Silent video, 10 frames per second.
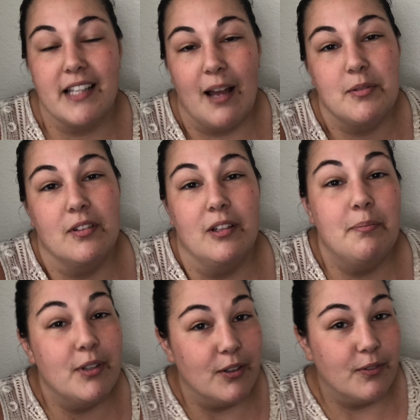is absolutely
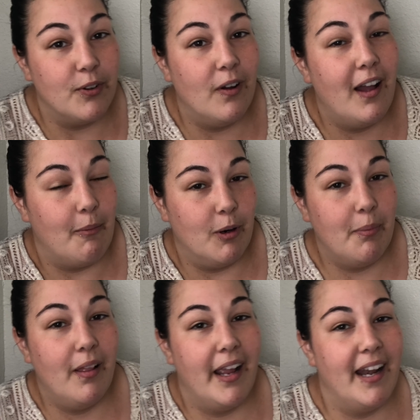beautiful and we're
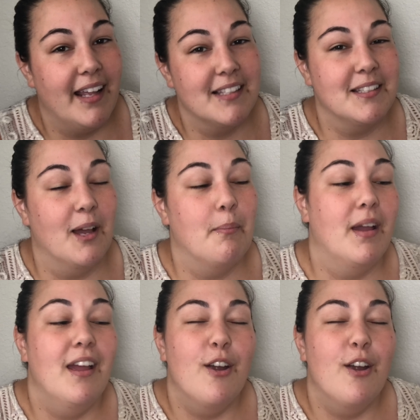planning some